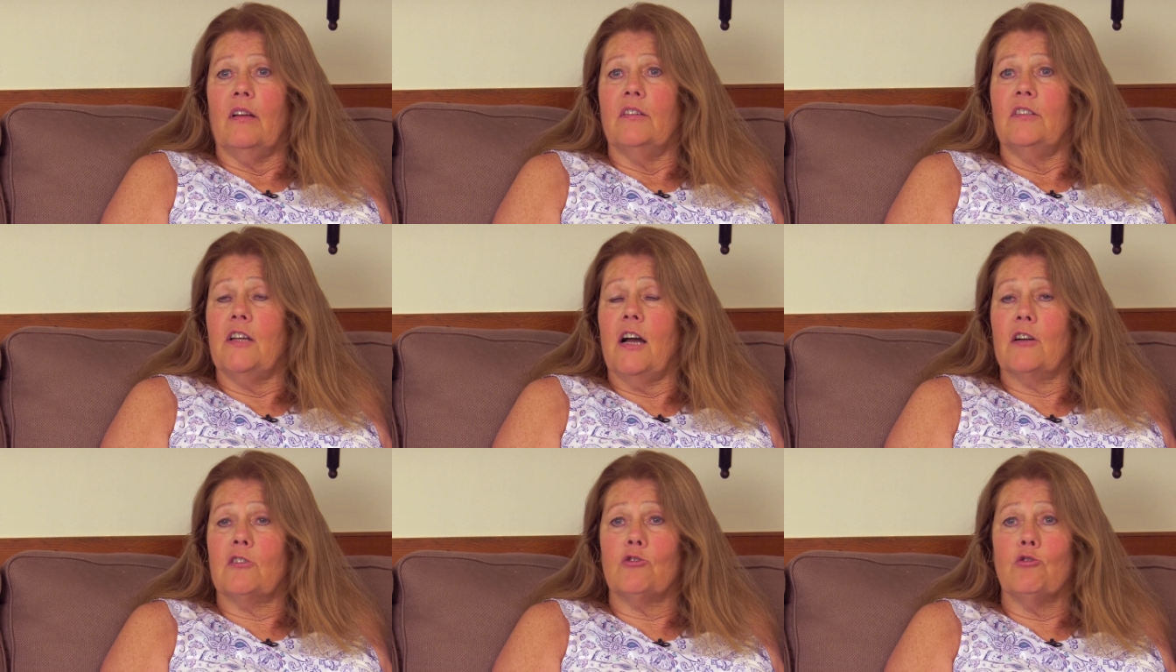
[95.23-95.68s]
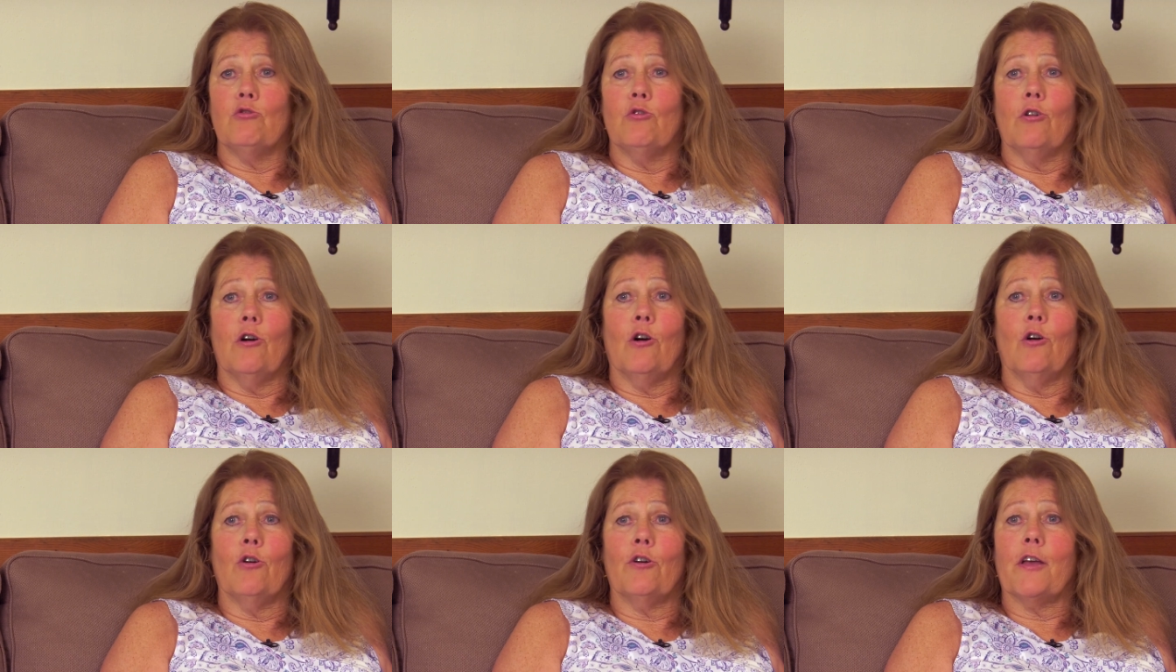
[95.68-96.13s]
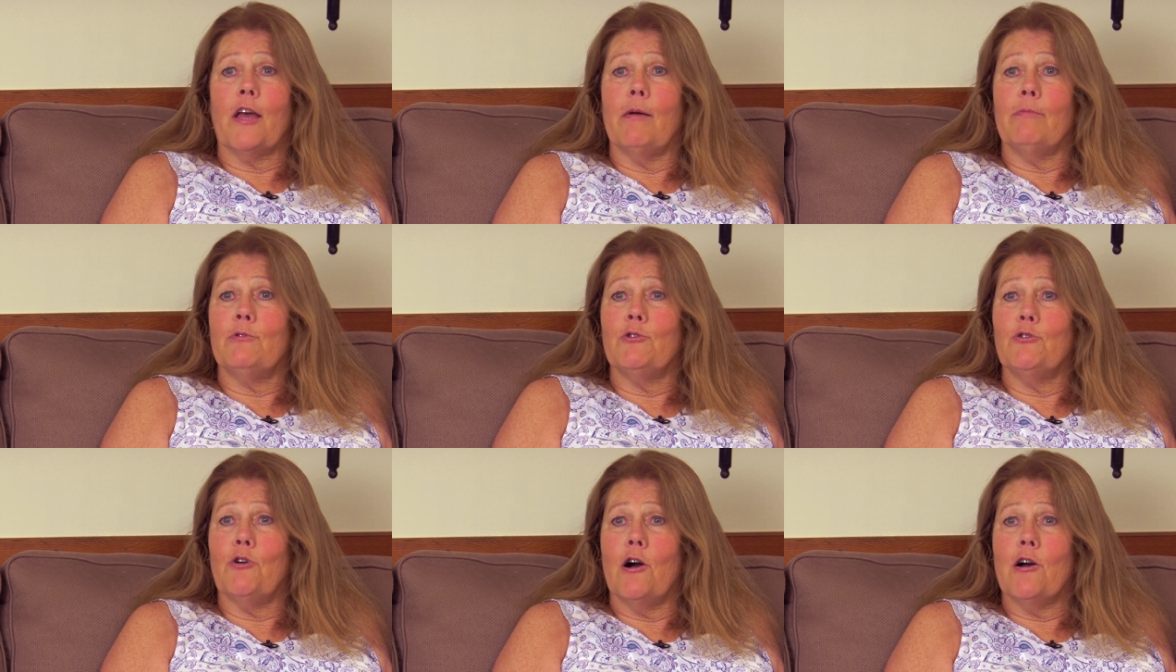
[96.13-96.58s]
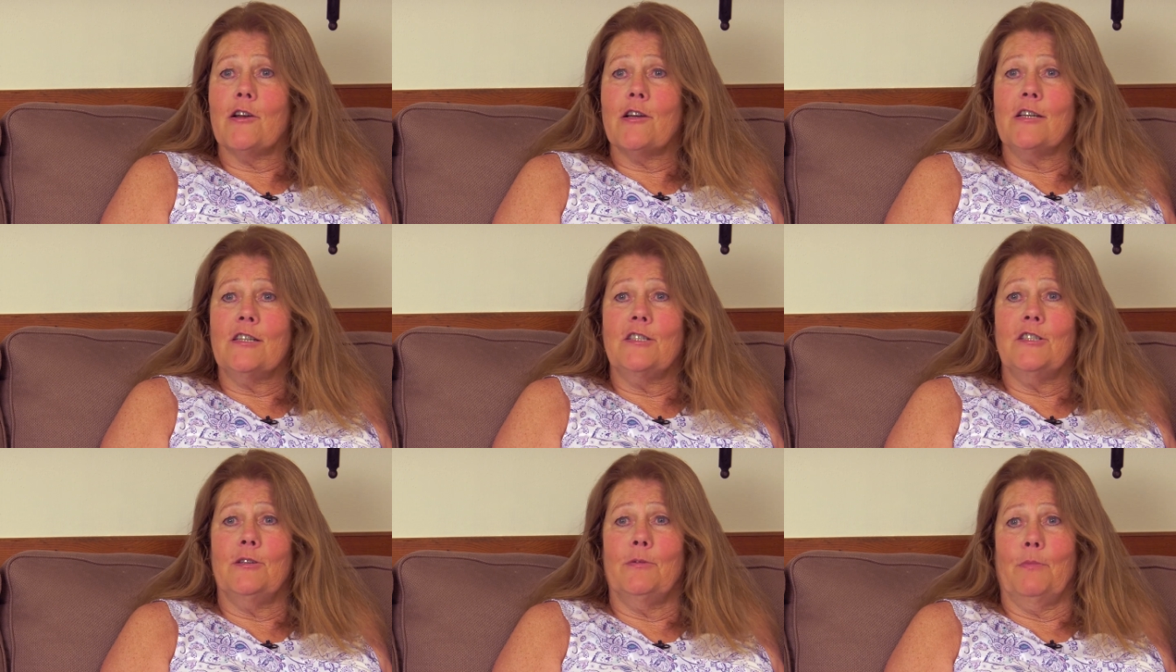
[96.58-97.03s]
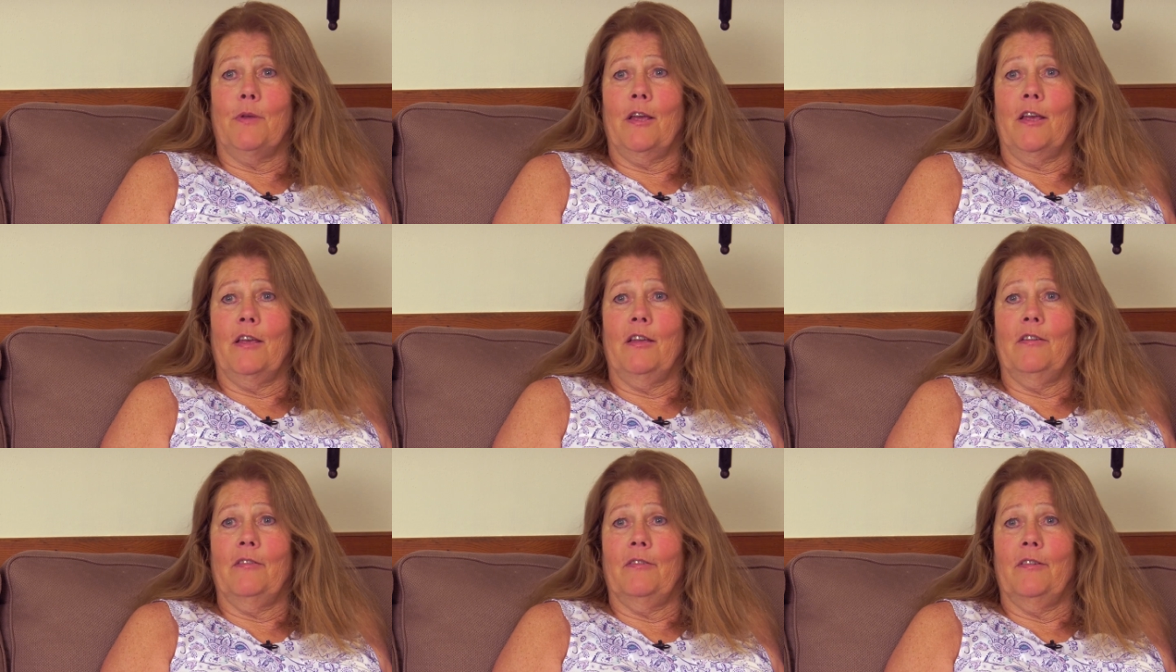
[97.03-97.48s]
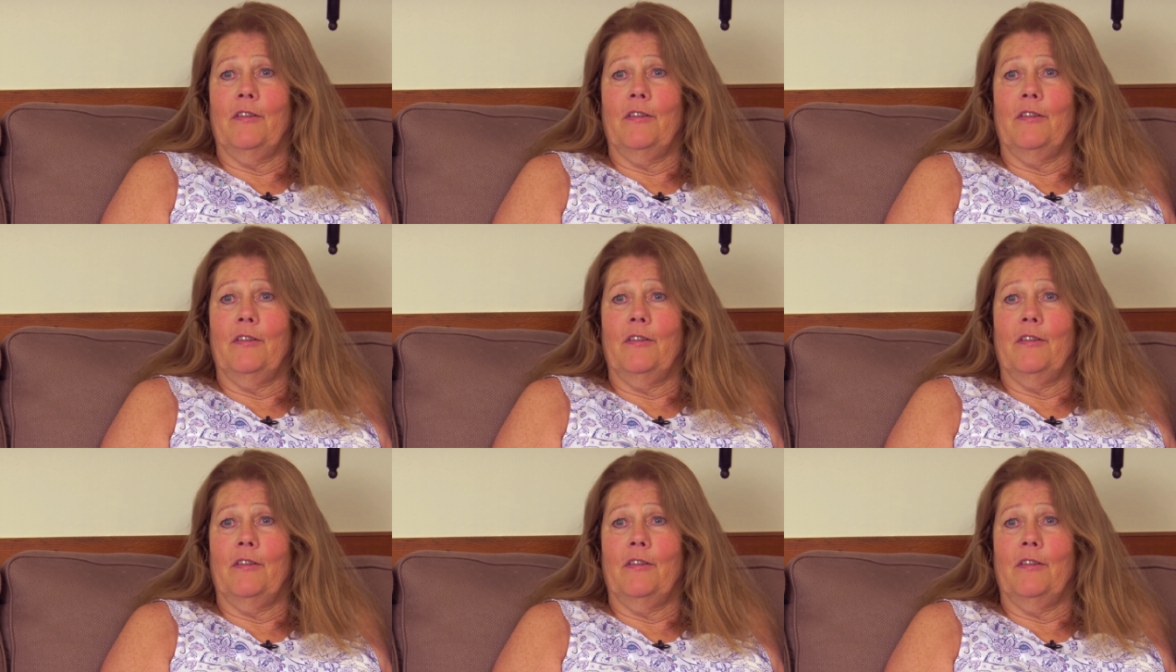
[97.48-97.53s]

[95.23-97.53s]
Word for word: Dr. Lauro kept talking to me.